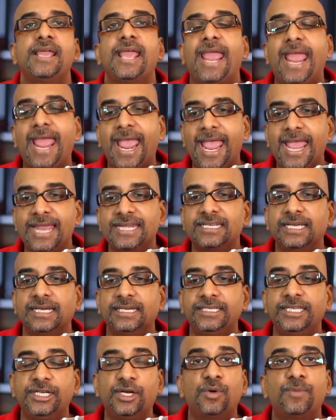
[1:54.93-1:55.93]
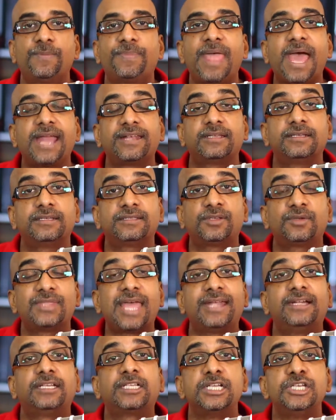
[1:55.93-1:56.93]
and you know that so
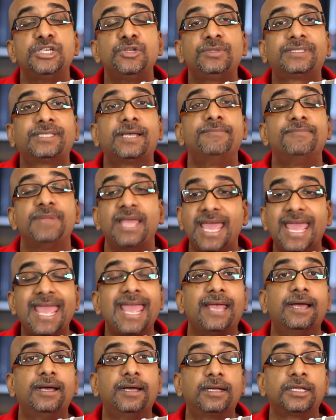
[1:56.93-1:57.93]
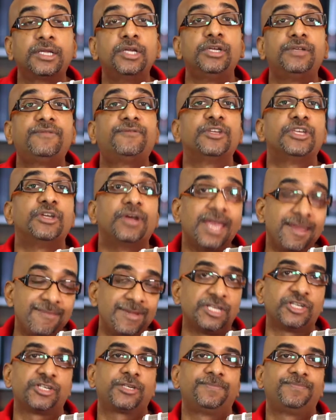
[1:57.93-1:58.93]
that it can do some uh, good for your
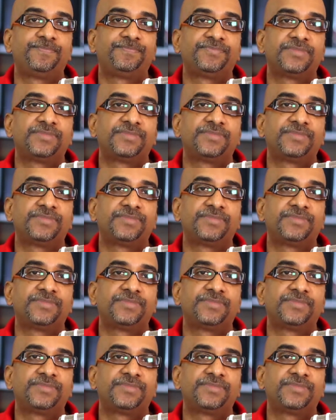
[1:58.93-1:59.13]
image.